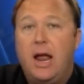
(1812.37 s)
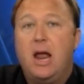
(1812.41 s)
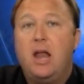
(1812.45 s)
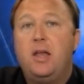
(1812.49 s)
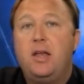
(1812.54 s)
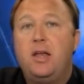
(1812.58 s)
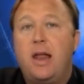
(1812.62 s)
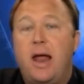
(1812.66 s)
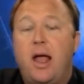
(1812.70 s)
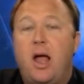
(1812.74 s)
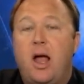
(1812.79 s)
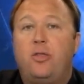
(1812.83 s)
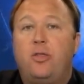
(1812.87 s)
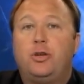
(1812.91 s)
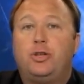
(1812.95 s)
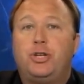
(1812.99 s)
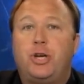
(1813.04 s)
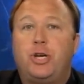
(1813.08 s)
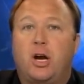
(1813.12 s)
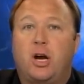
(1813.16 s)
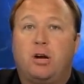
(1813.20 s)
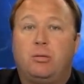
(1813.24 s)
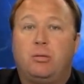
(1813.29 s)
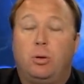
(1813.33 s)
and now the
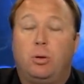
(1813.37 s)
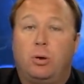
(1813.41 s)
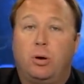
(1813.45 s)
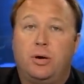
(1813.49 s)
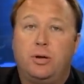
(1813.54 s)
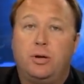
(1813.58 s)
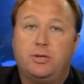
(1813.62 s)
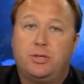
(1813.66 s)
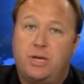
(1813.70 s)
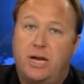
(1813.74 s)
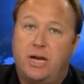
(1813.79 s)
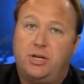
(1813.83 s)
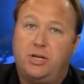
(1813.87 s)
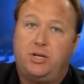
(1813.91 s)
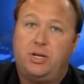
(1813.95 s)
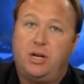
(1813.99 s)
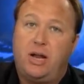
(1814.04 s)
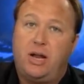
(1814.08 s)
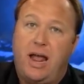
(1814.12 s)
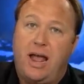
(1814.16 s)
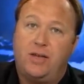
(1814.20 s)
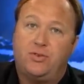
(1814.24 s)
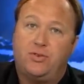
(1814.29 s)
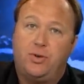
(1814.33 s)
charitable
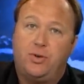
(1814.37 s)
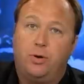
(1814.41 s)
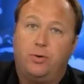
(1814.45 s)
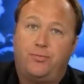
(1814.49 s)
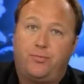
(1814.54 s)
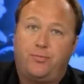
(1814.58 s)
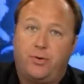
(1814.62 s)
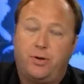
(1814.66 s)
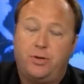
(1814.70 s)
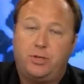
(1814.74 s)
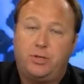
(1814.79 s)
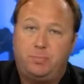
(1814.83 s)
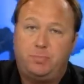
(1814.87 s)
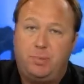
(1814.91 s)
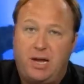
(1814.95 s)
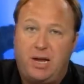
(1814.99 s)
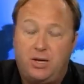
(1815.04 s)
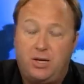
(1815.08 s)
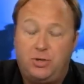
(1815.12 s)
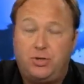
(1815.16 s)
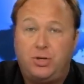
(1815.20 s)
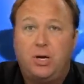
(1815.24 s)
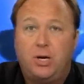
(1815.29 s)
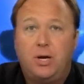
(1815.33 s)
organization has no free
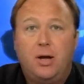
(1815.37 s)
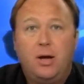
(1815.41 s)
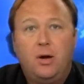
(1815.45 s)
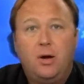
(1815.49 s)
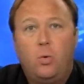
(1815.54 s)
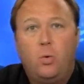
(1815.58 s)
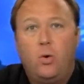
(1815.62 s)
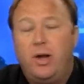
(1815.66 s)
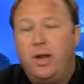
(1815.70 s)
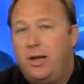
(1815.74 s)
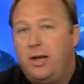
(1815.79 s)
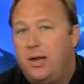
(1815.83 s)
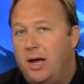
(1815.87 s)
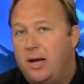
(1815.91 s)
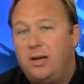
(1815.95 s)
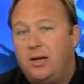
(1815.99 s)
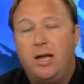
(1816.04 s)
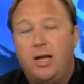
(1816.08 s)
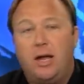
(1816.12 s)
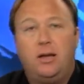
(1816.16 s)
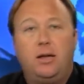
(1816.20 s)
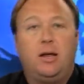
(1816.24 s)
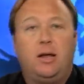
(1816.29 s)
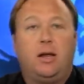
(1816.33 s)
speech when it
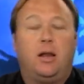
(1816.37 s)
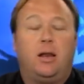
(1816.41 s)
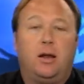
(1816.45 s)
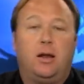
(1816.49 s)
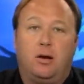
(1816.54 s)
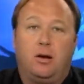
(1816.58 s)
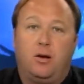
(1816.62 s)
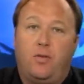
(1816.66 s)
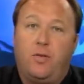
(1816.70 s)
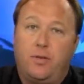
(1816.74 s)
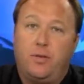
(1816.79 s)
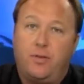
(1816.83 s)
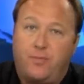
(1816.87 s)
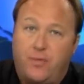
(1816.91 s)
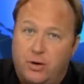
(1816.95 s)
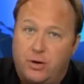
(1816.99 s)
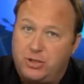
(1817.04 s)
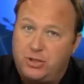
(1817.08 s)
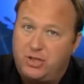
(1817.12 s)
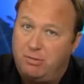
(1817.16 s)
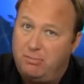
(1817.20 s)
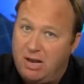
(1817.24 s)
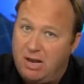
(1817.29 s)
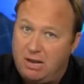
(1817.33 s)
doesn't get any clearer than the
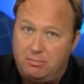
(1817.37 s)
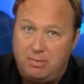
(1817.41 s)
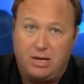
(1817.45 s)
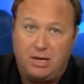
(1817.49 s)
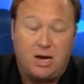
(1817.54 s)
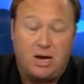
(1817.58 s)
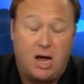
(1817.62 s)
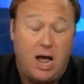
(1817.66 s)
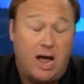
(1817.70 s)
First Amendment.